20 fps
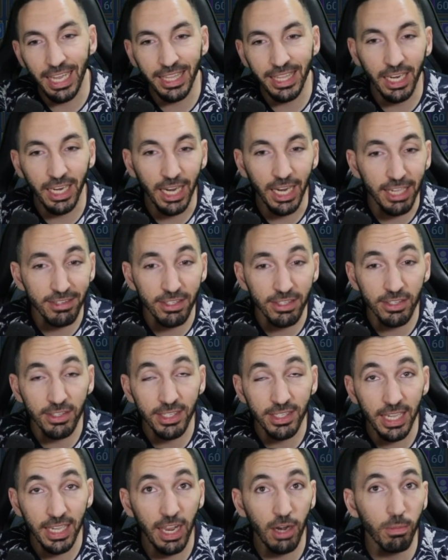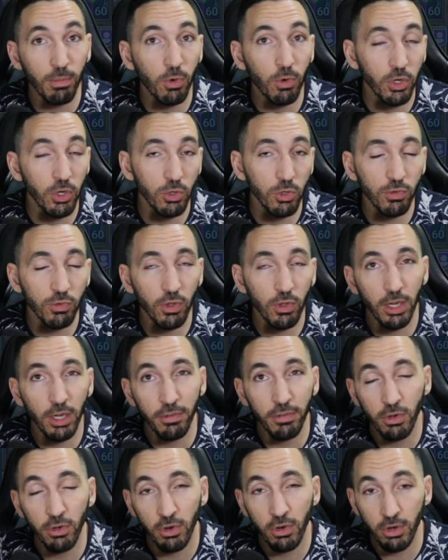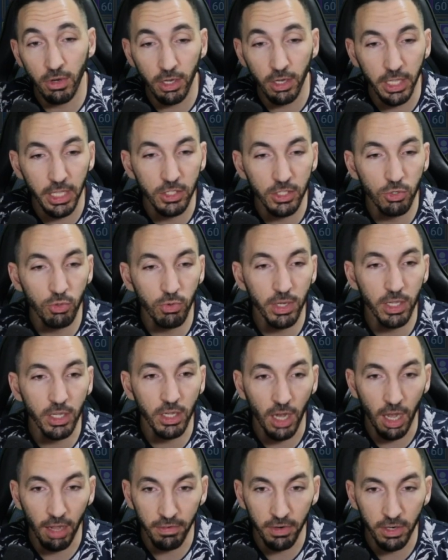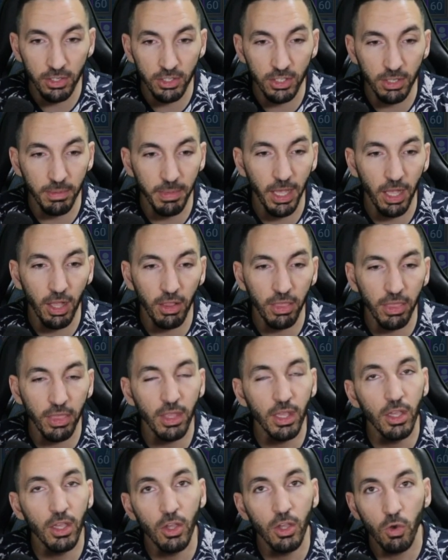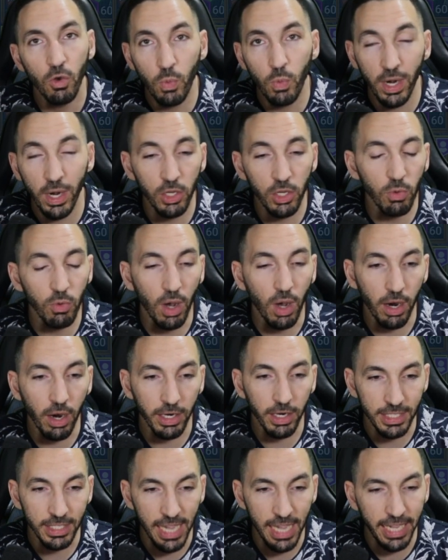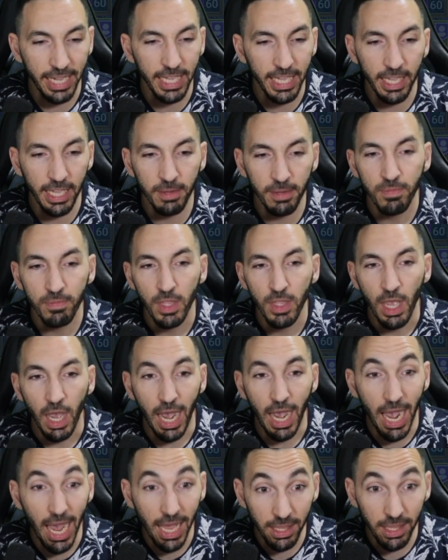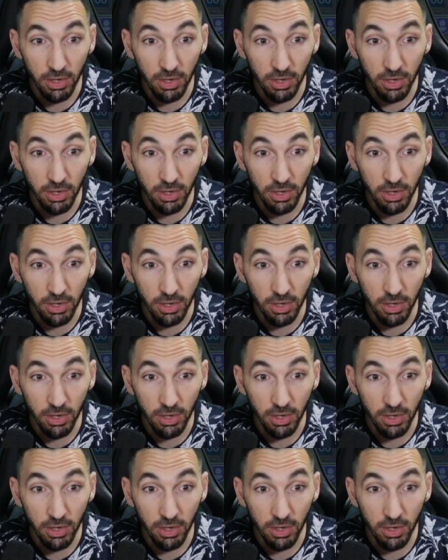the lifesteal set, are more useful if you're looking to recover some health when you are attacking. Other